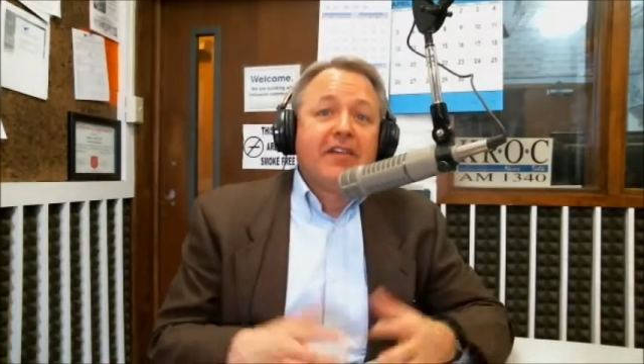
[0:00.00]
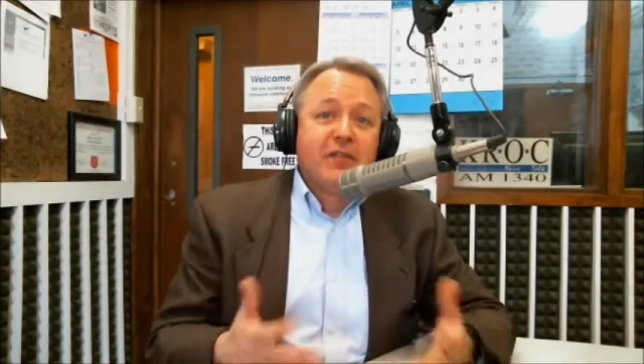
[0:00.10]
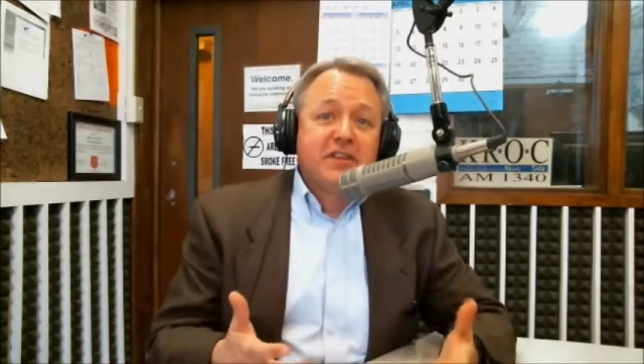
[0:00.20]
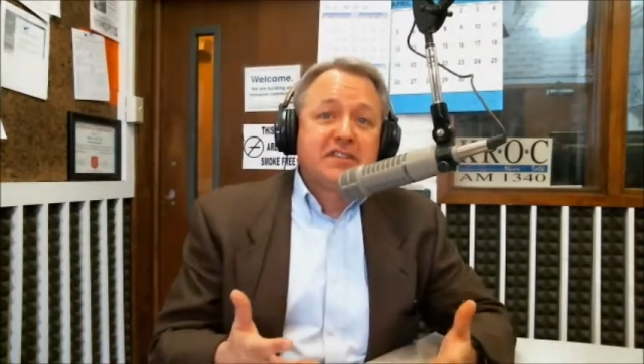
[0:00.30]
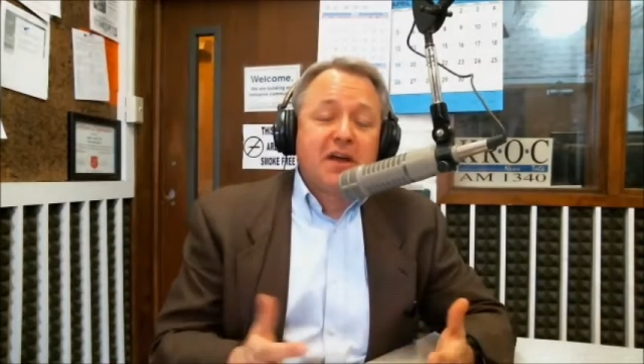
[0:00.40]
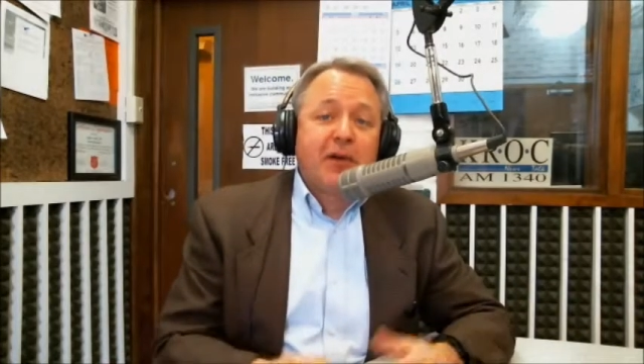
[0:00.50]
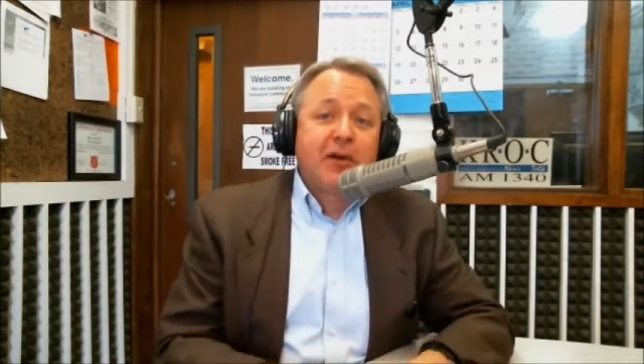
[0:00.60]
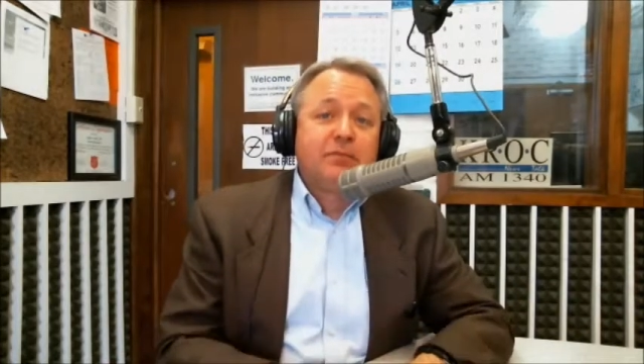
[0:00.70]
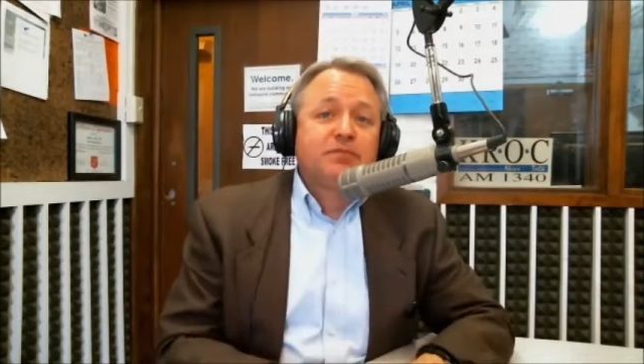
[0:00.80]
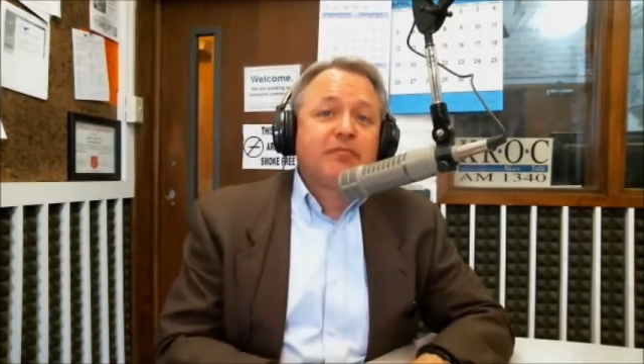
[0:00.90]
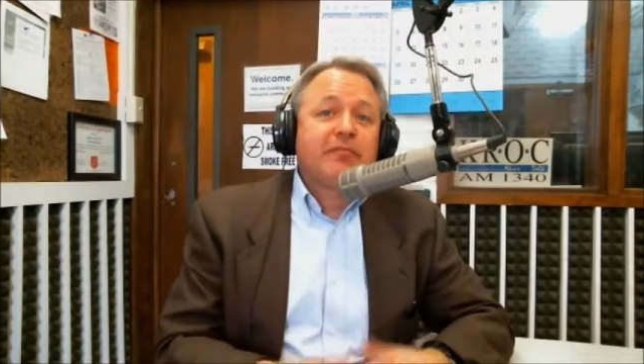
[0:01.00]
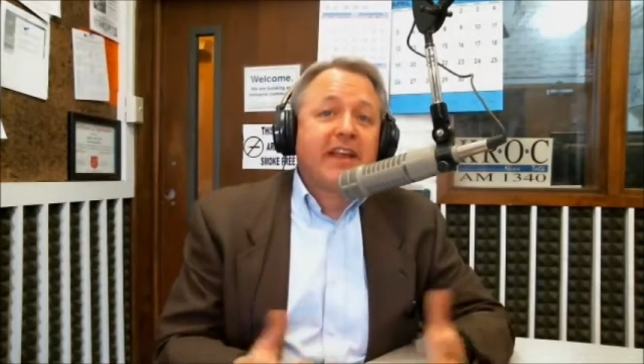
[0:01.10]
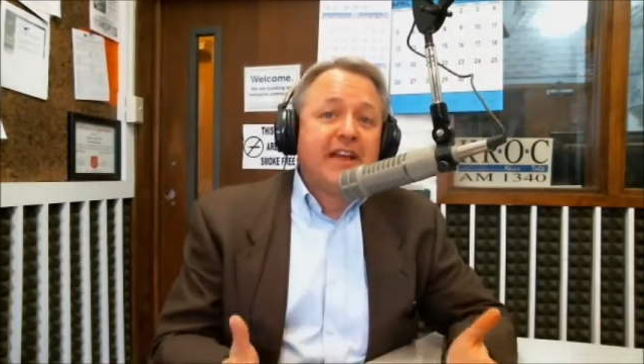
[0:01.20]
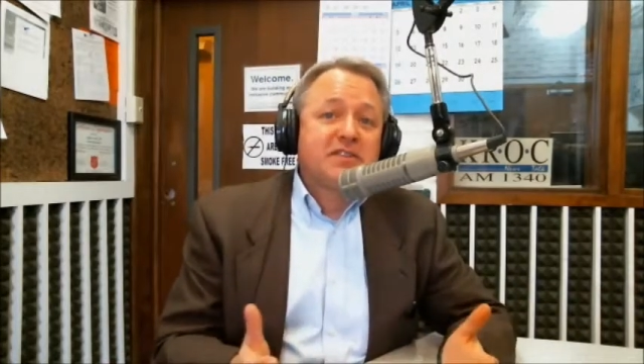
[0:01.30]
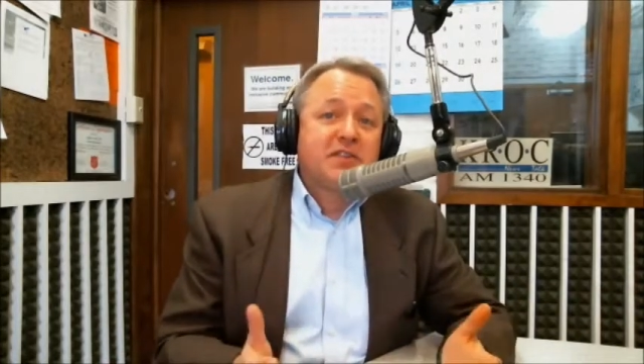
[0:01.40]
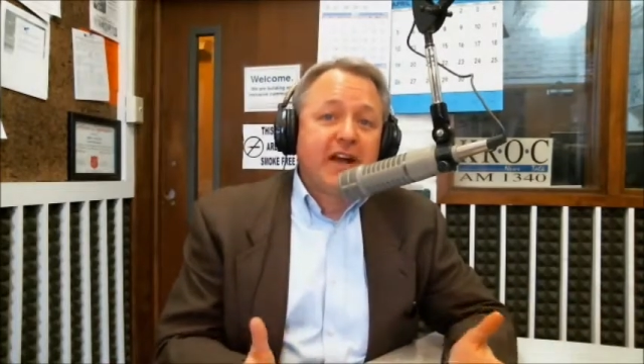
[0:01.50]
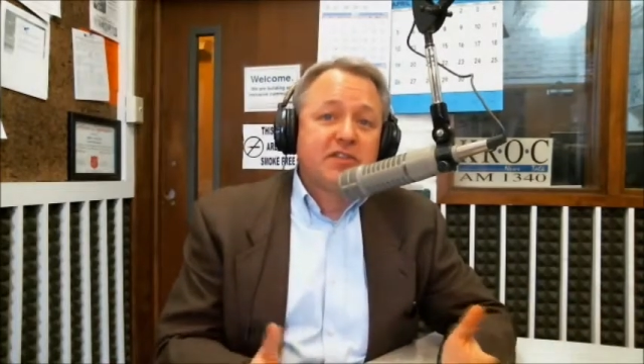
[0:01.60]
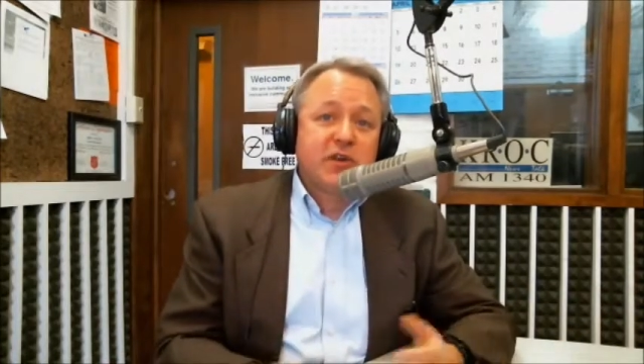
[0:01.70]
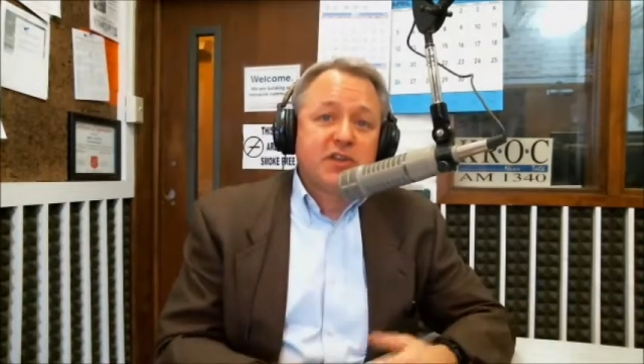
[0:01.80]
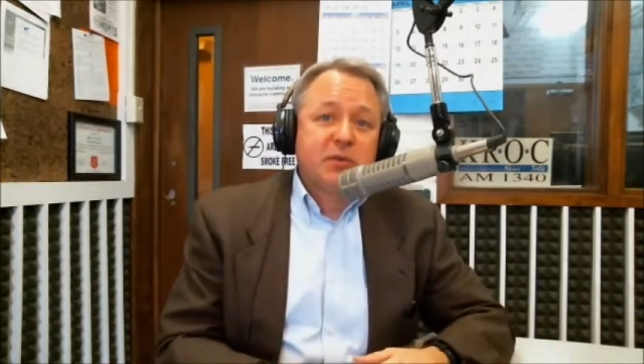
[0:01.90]
this summer. And so
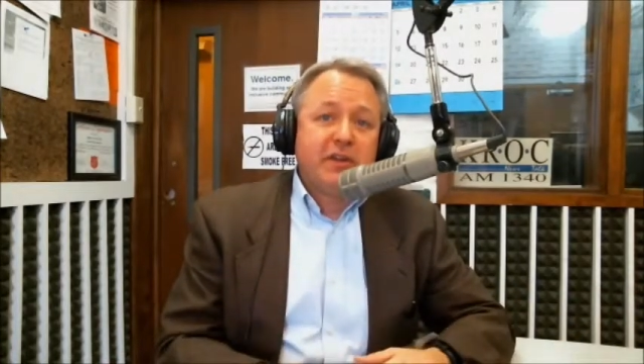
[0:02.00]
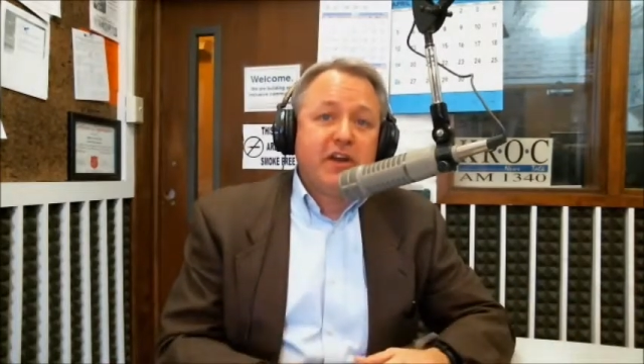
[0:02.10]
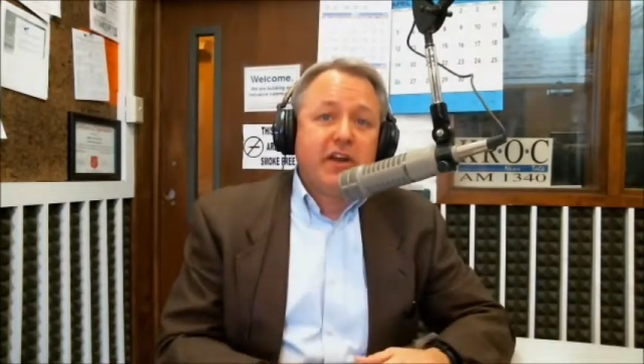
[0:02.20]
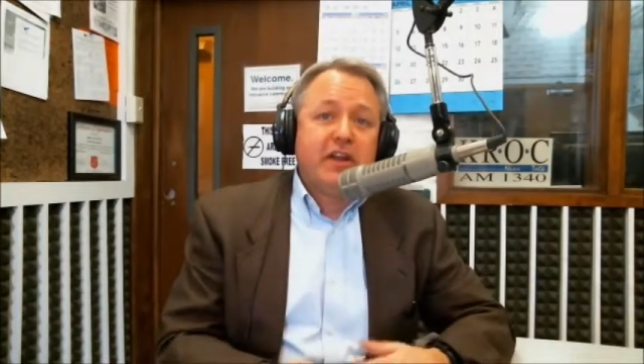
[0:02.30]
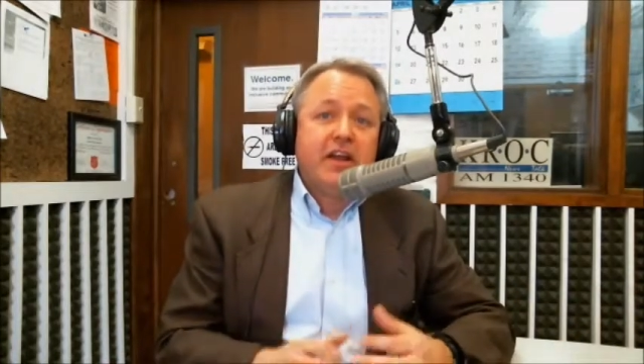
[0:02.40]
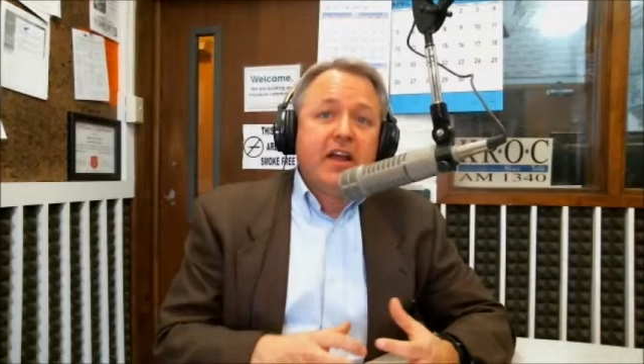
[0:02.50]
that stretch will be done.